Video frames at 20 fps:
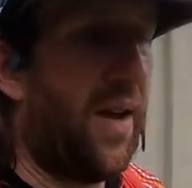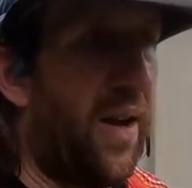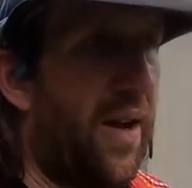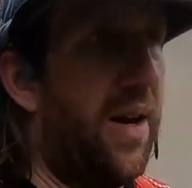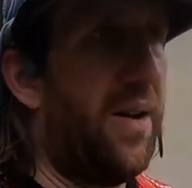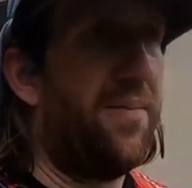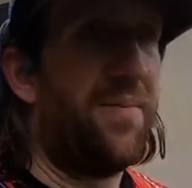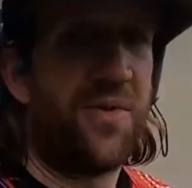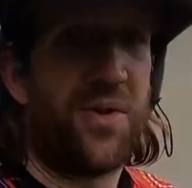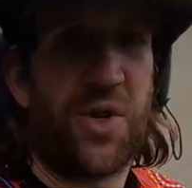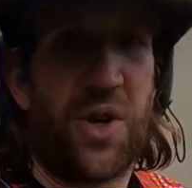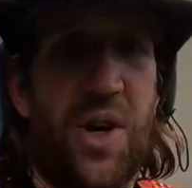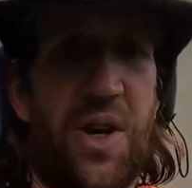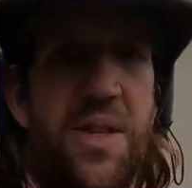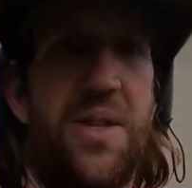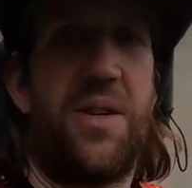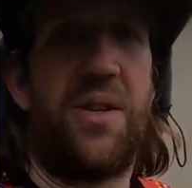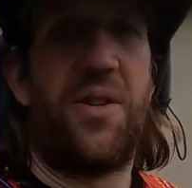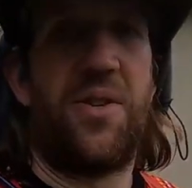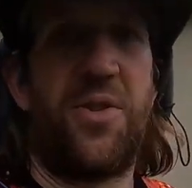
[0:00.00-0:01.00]
I'm
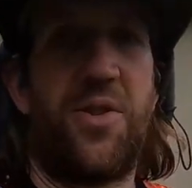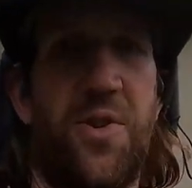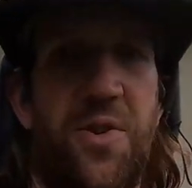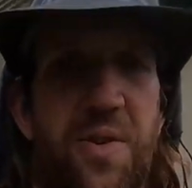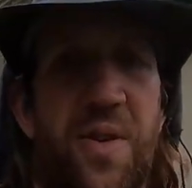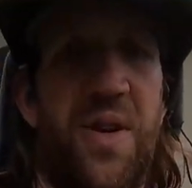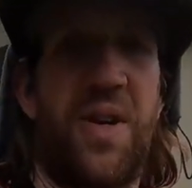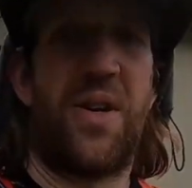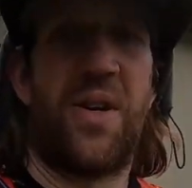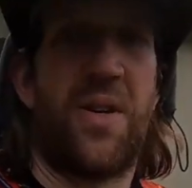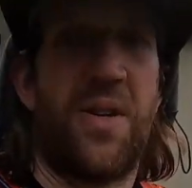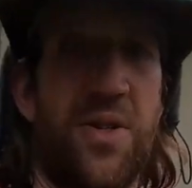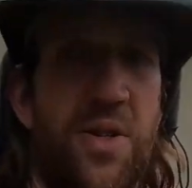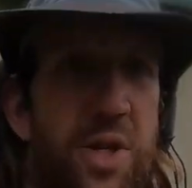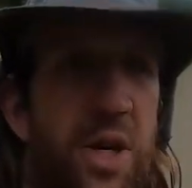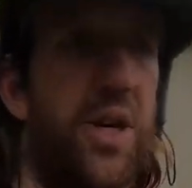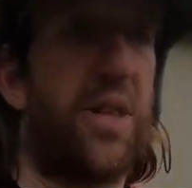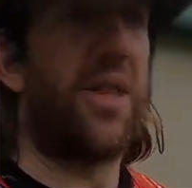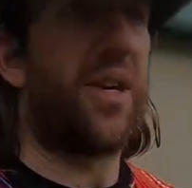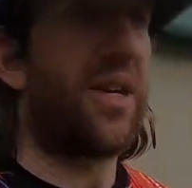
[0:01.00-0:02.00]
trying the Endura
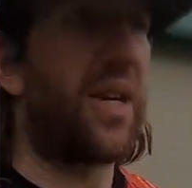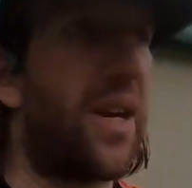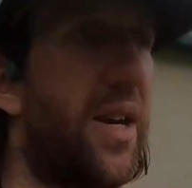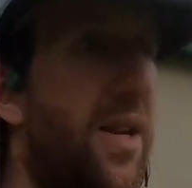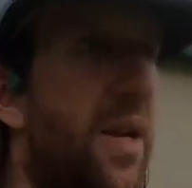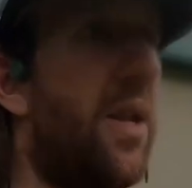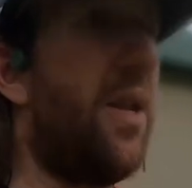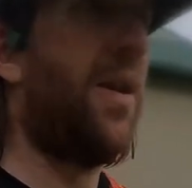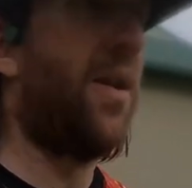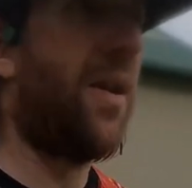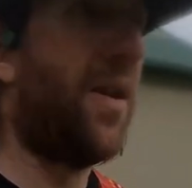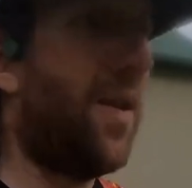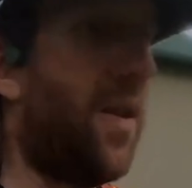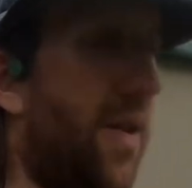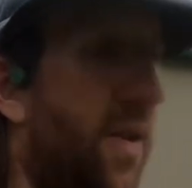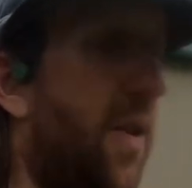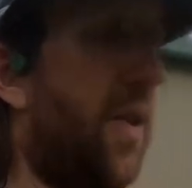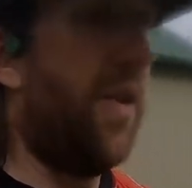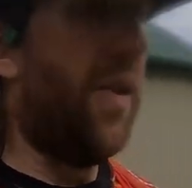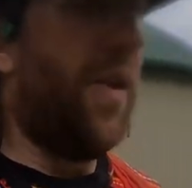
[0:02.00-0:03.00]
gel again.
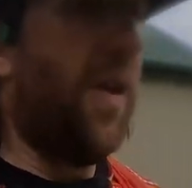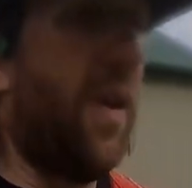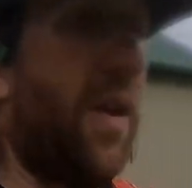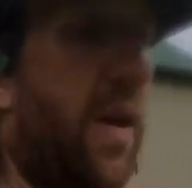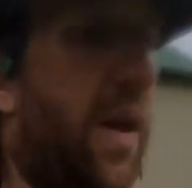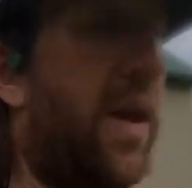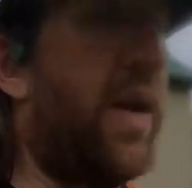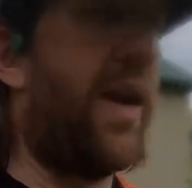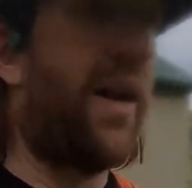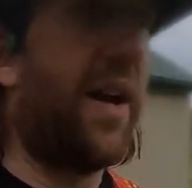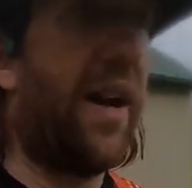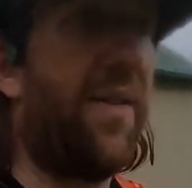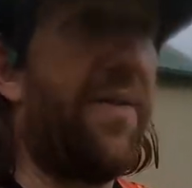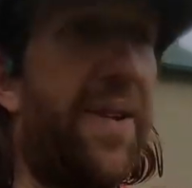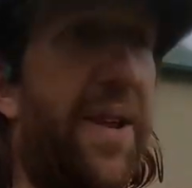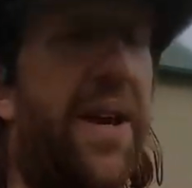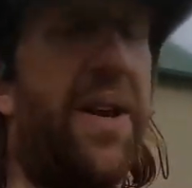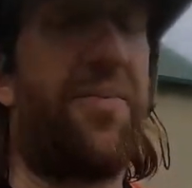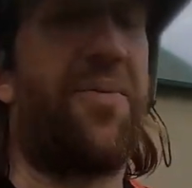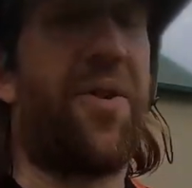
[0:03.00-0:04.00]
I
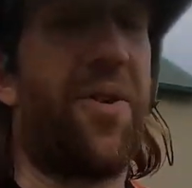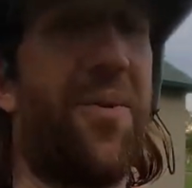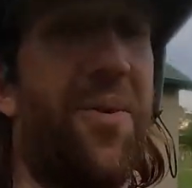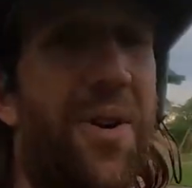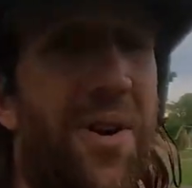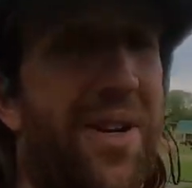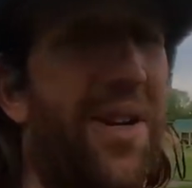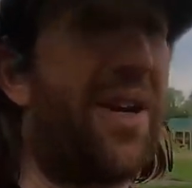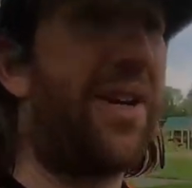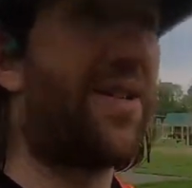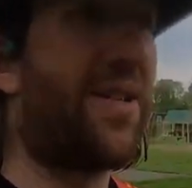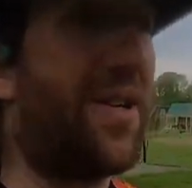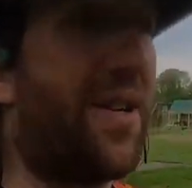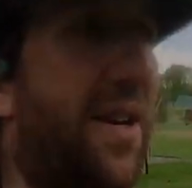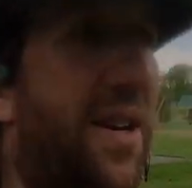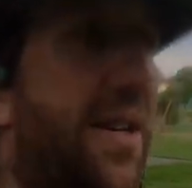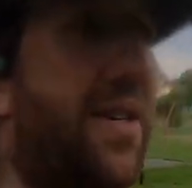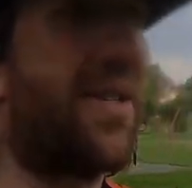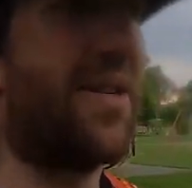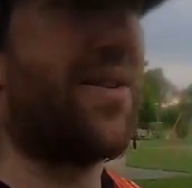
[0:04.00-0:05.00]
haven't had a pre-workout
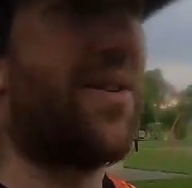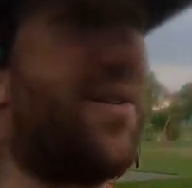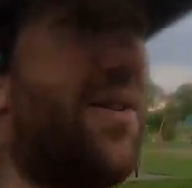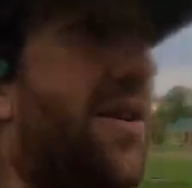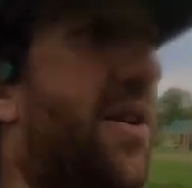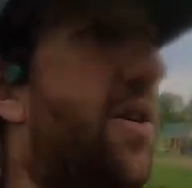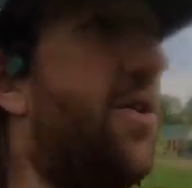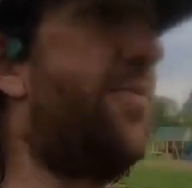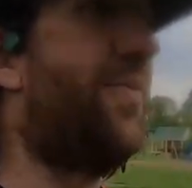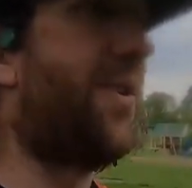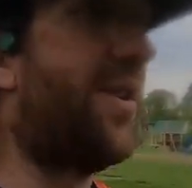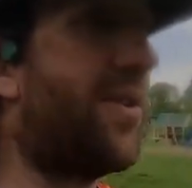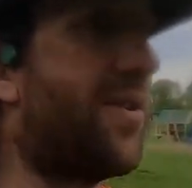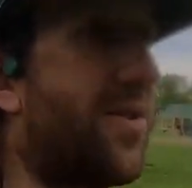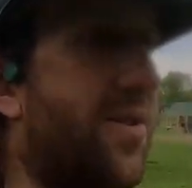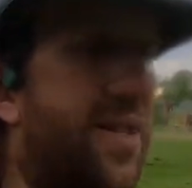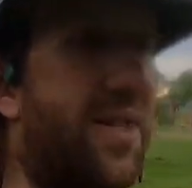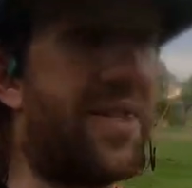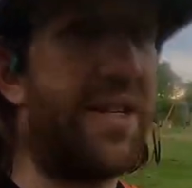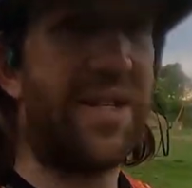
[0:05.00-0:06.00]
today, so it'll be
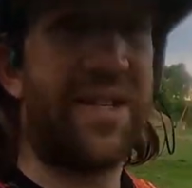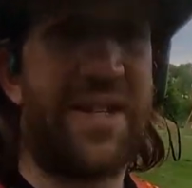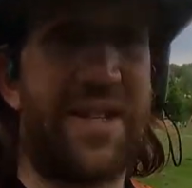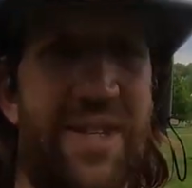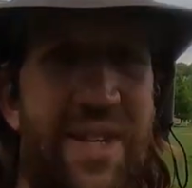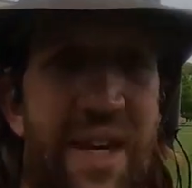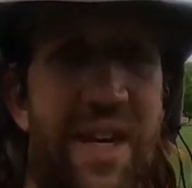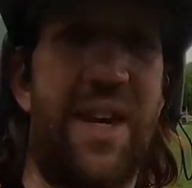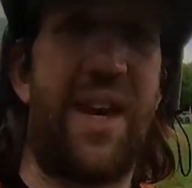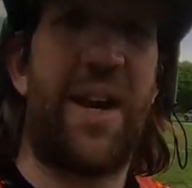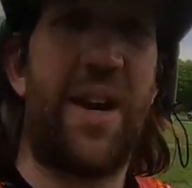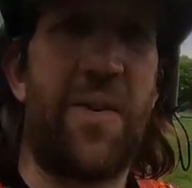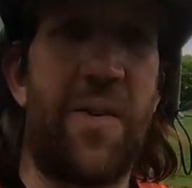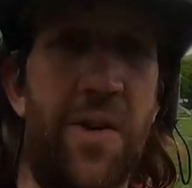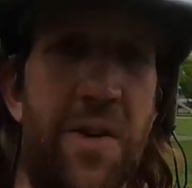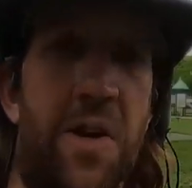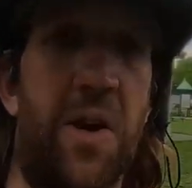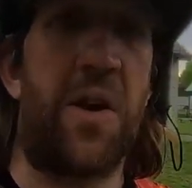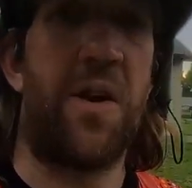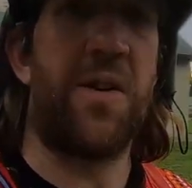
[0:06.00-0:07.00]
interesting to see
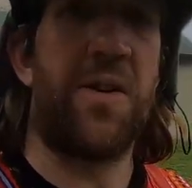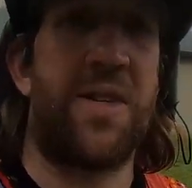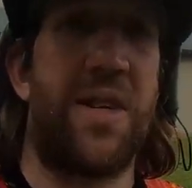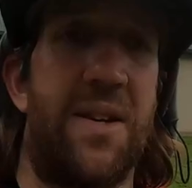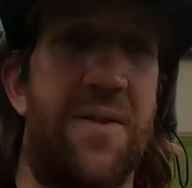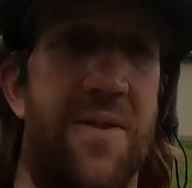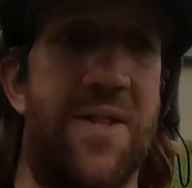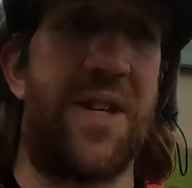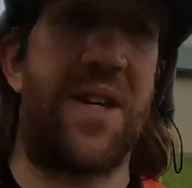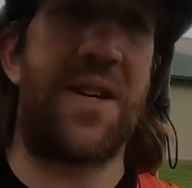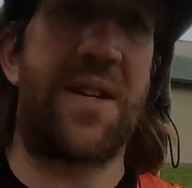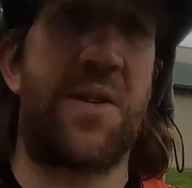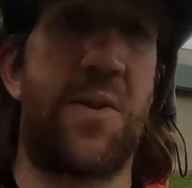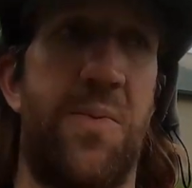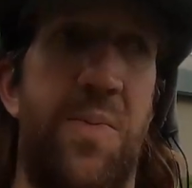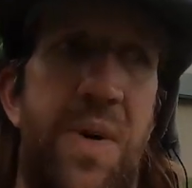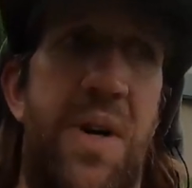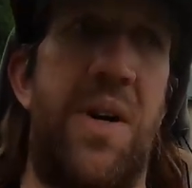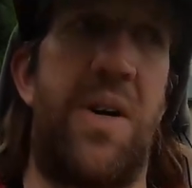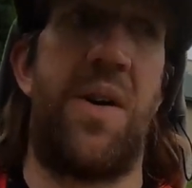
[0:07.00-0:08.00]
how it goes, how it takes
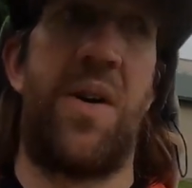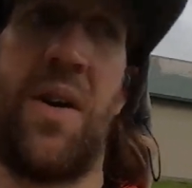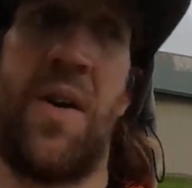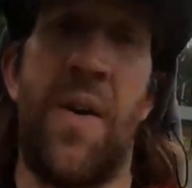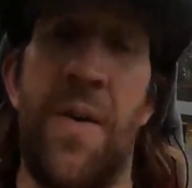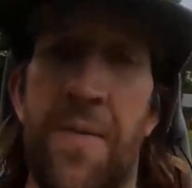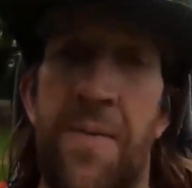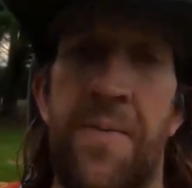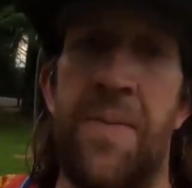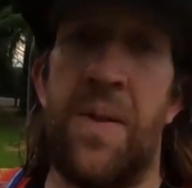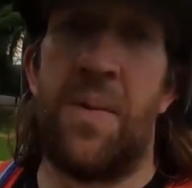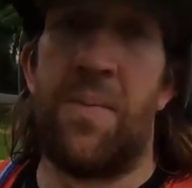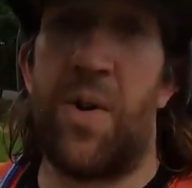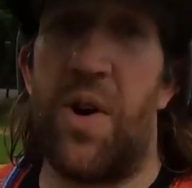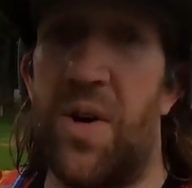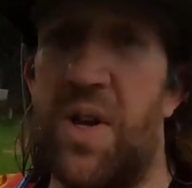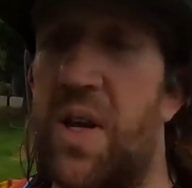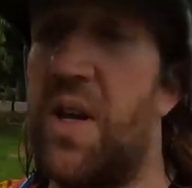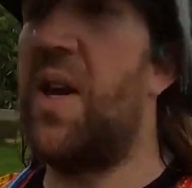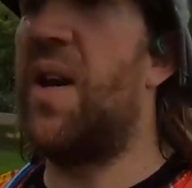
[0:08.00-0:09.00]
with my
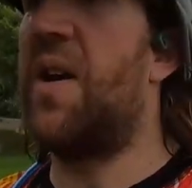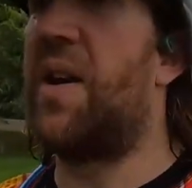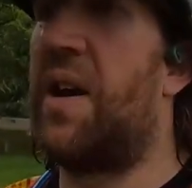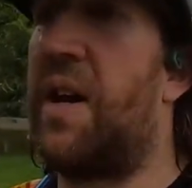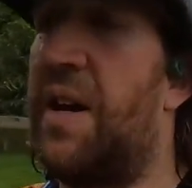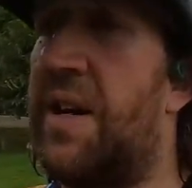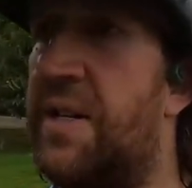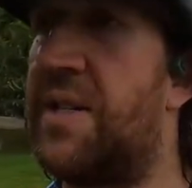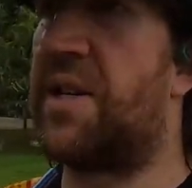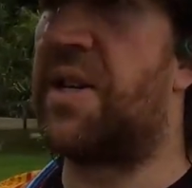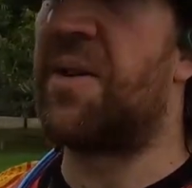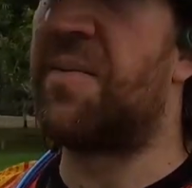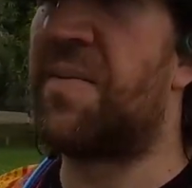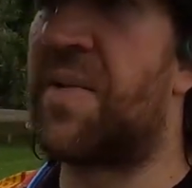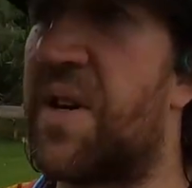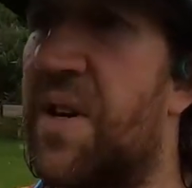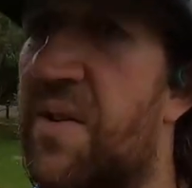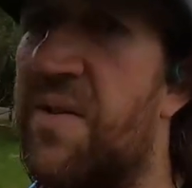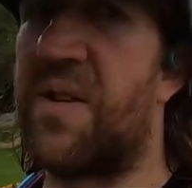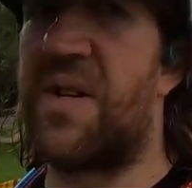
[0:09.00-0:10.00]
body, and
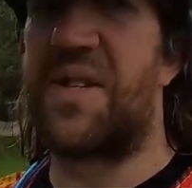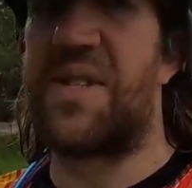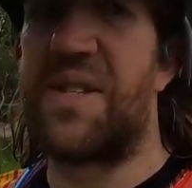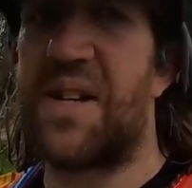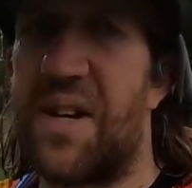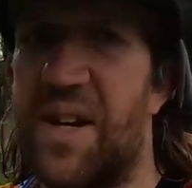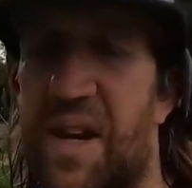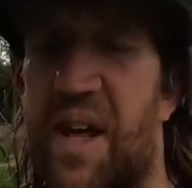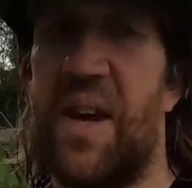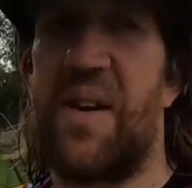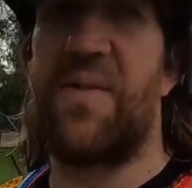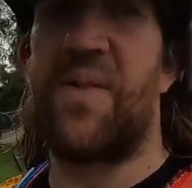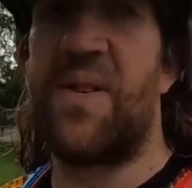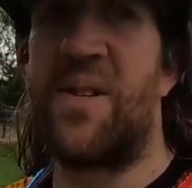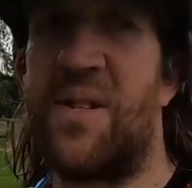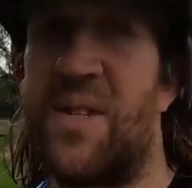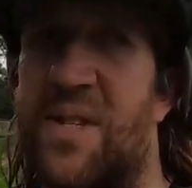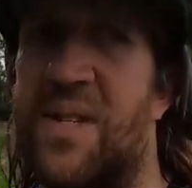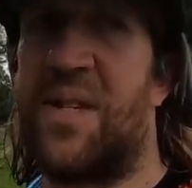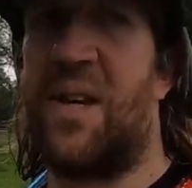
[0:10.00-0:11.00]
I'm going to start
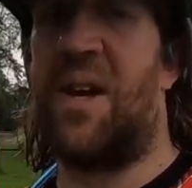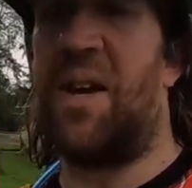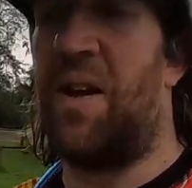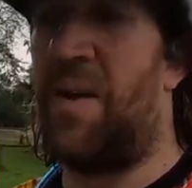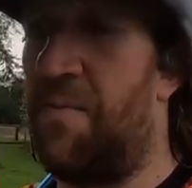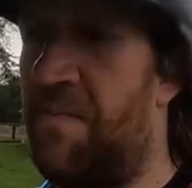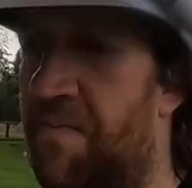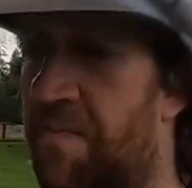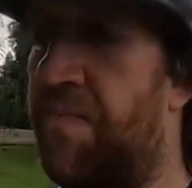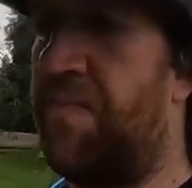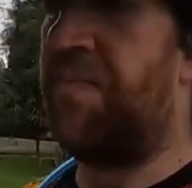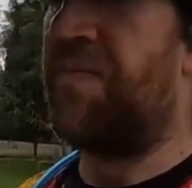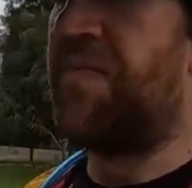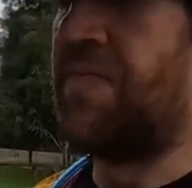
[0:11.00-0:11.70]
having some...